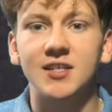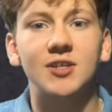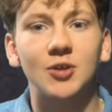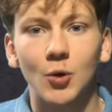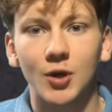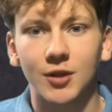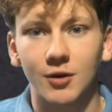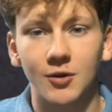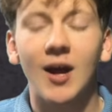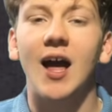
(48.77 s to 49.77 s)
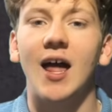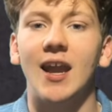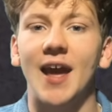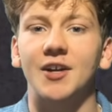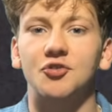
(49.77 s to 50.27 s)
to talk through
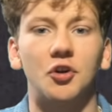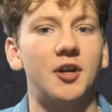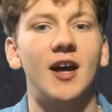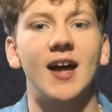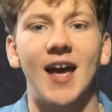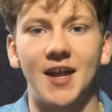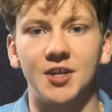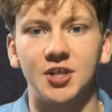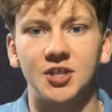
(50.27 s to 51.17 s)
electron energy